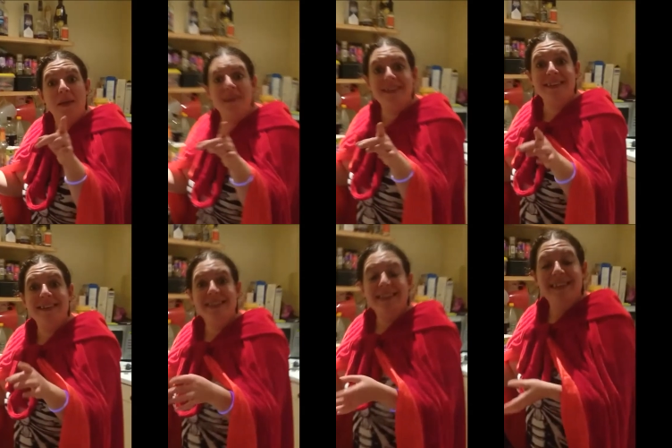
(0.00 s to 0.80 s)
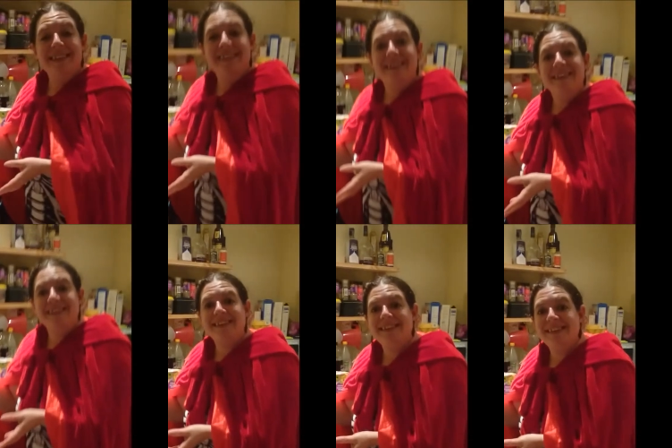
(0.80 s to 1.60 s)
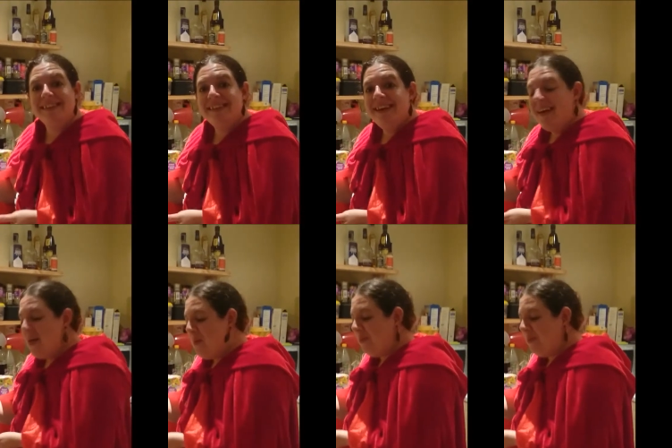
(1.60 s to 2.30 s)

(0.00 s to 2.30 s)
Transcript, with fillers: I feel like I and the internet feel